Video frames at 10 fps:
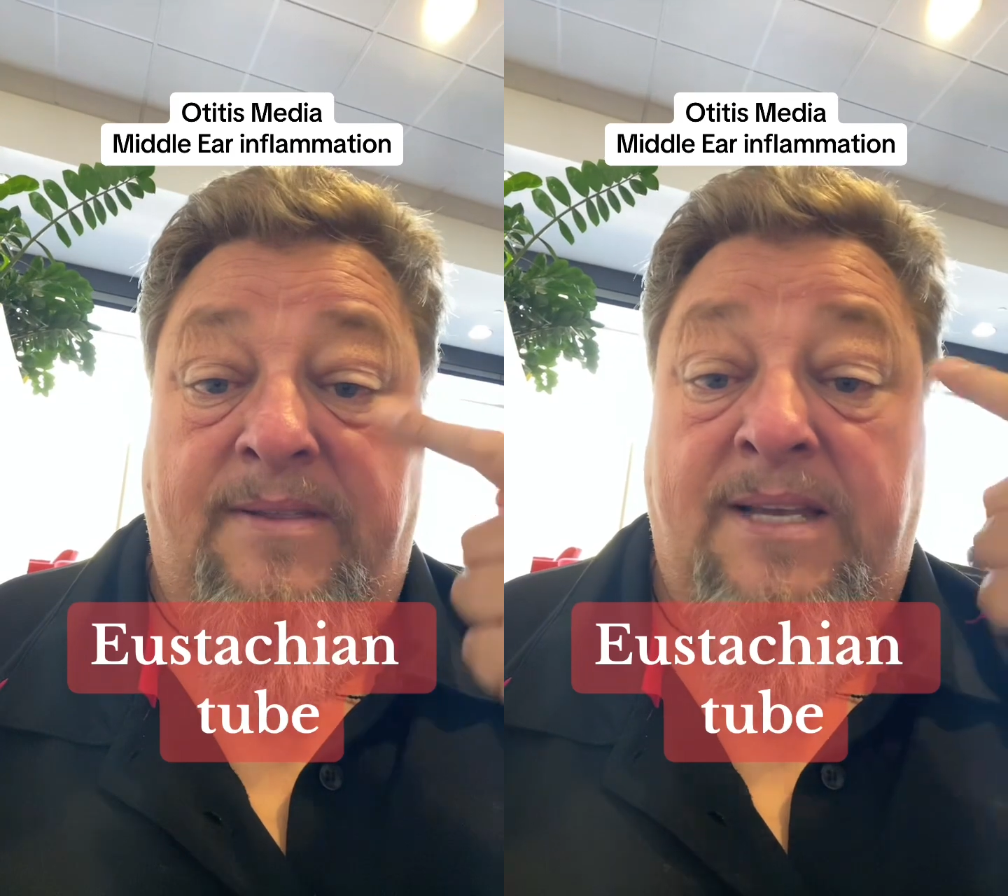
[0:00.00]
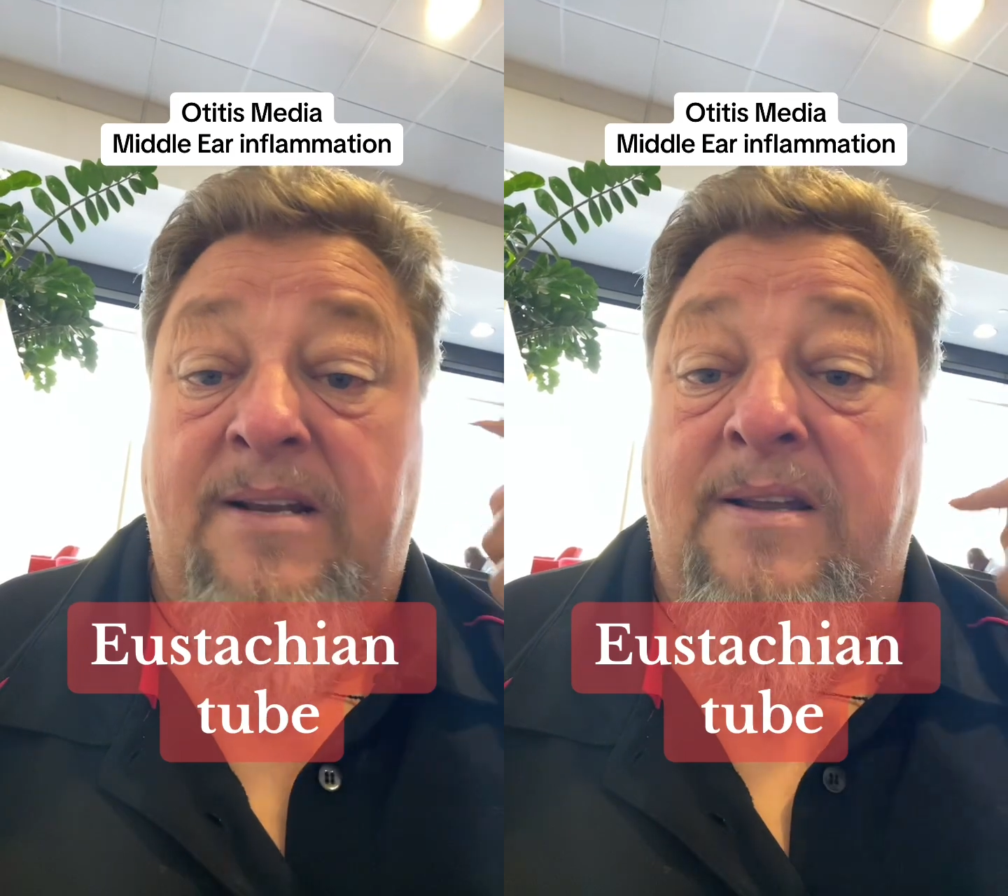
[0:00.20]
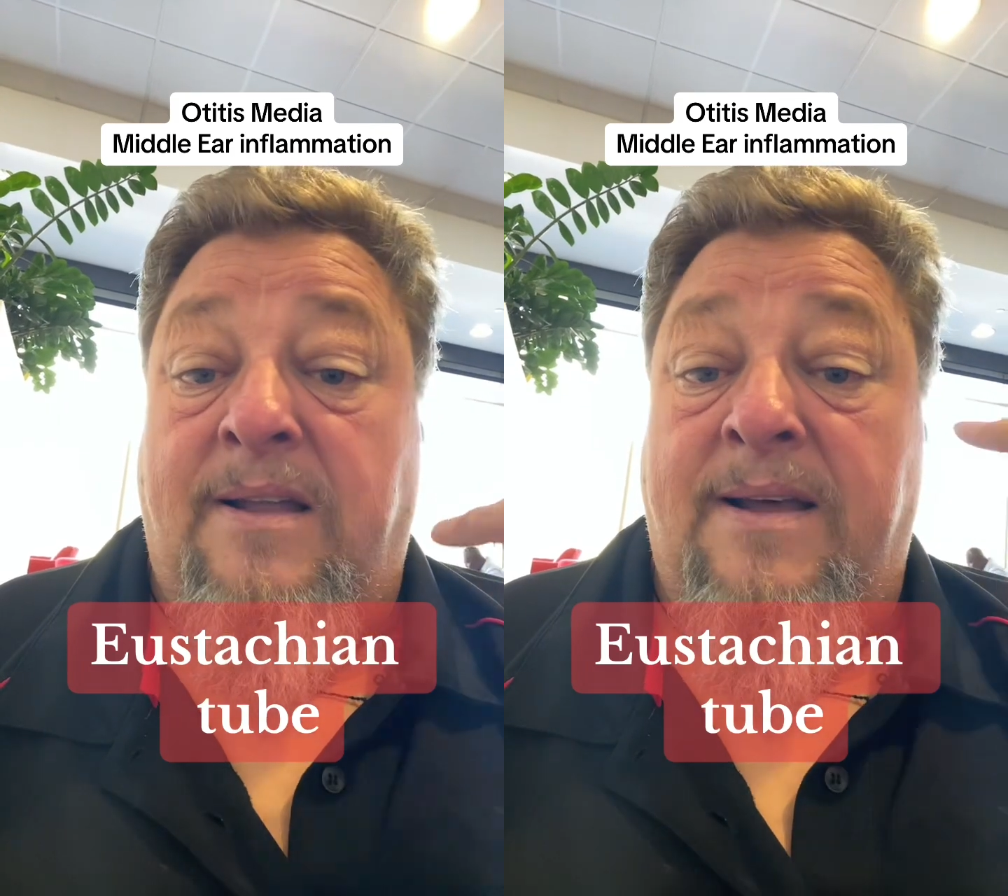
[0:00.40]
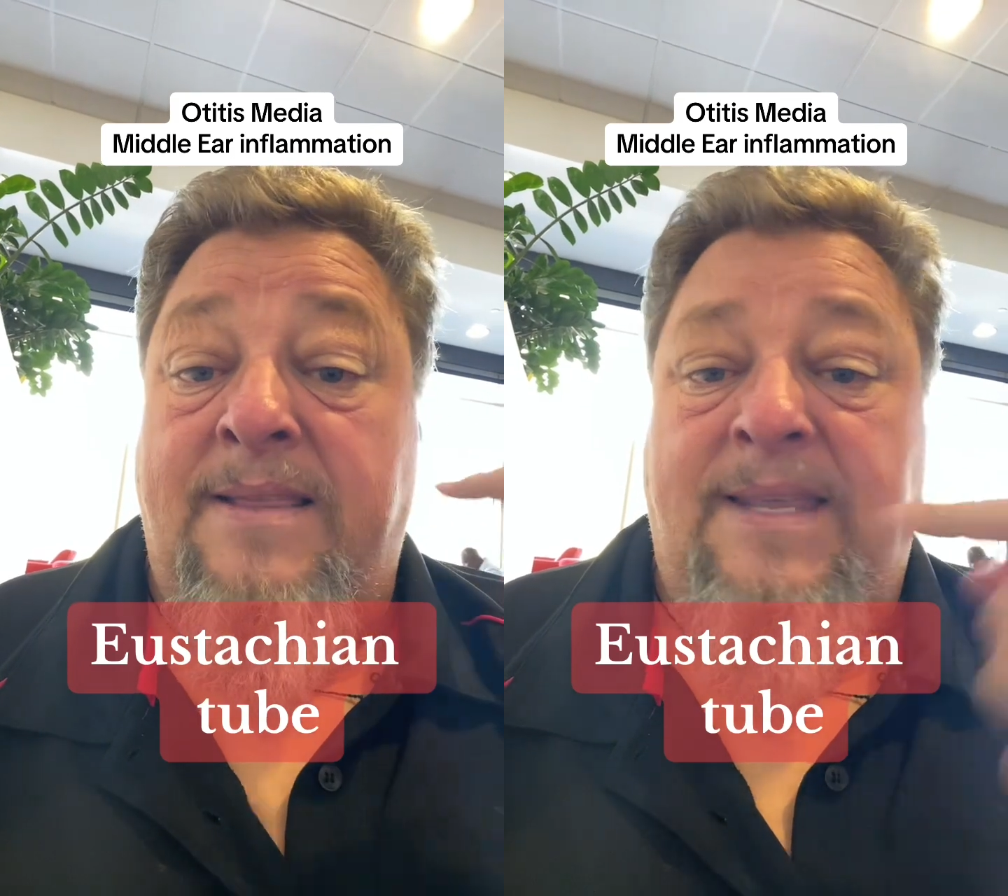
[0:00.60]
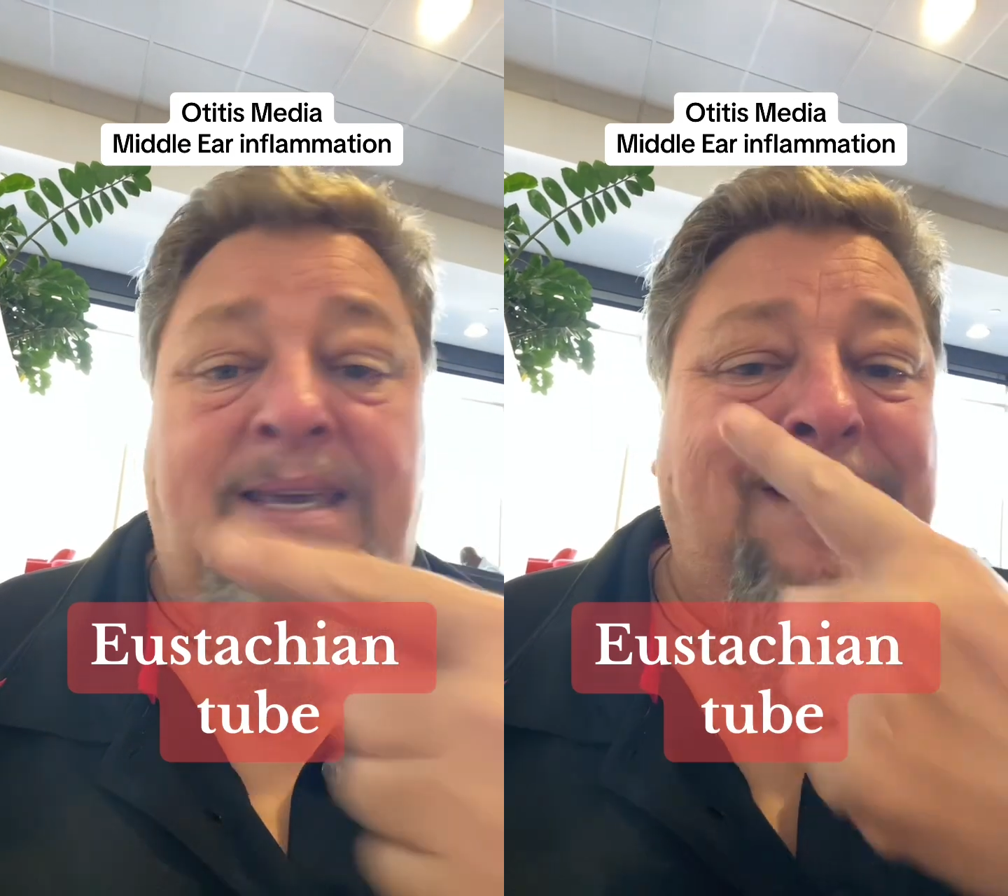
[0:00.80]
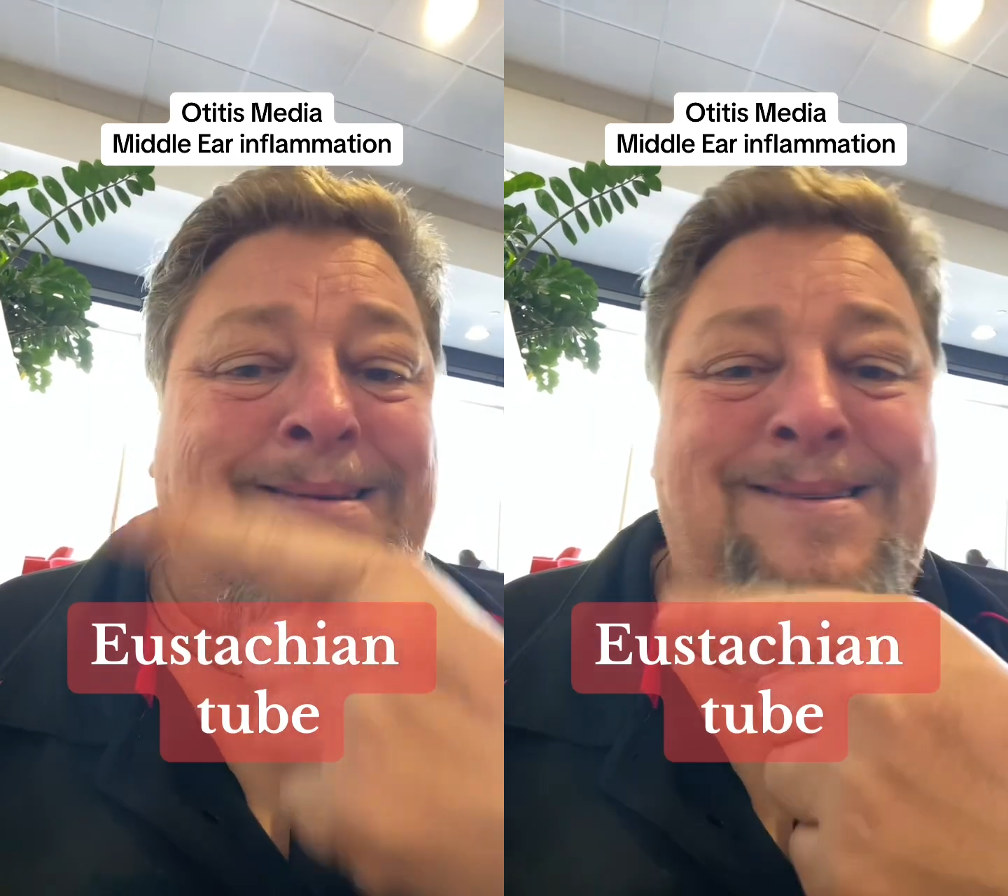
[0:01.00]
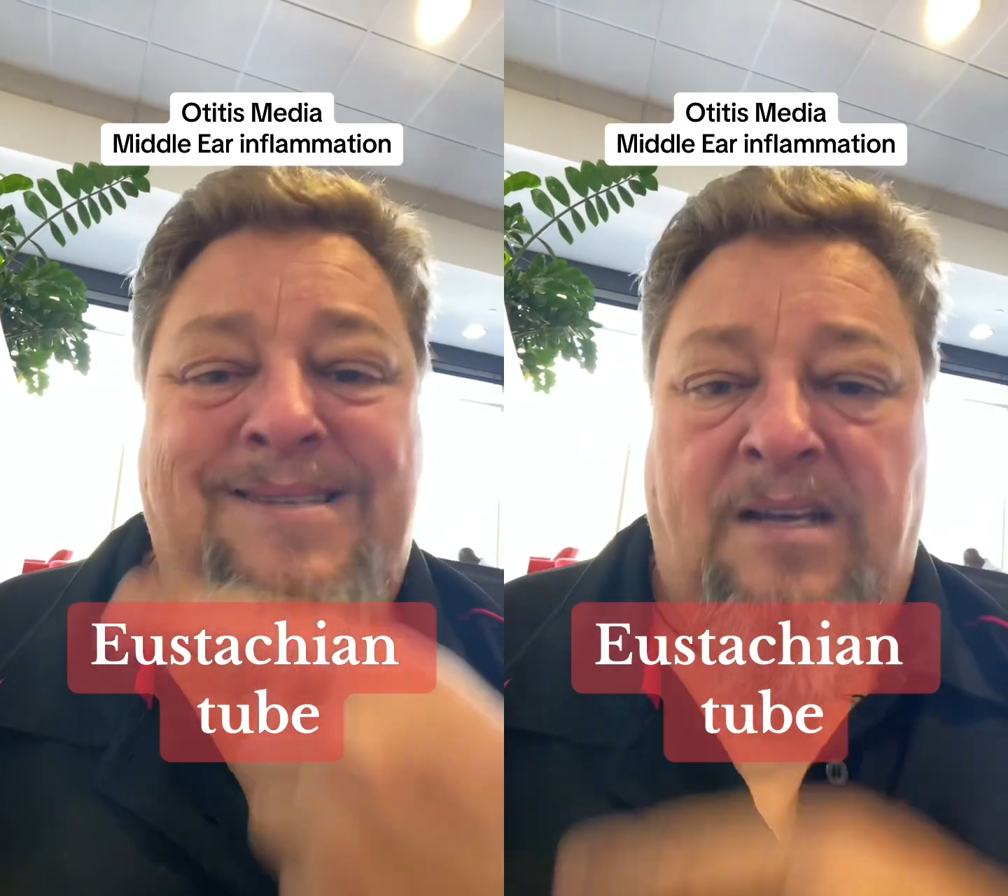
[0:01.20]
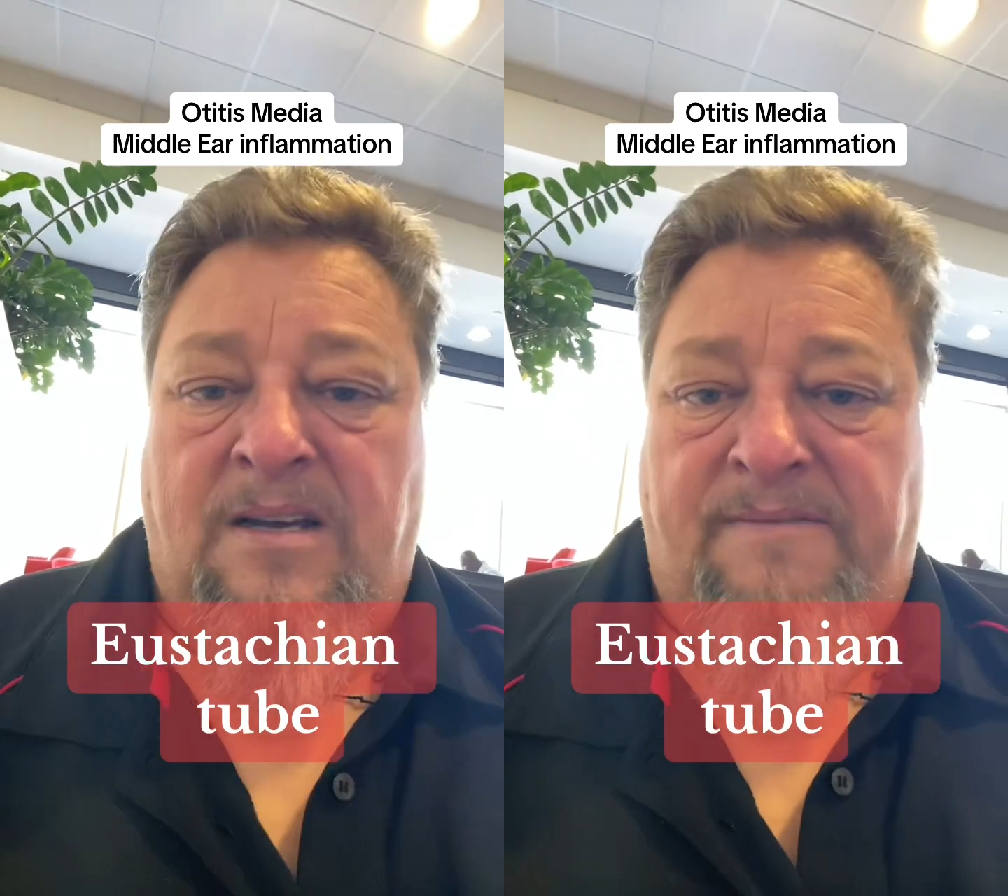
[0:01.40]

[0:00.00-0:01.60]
that line the inside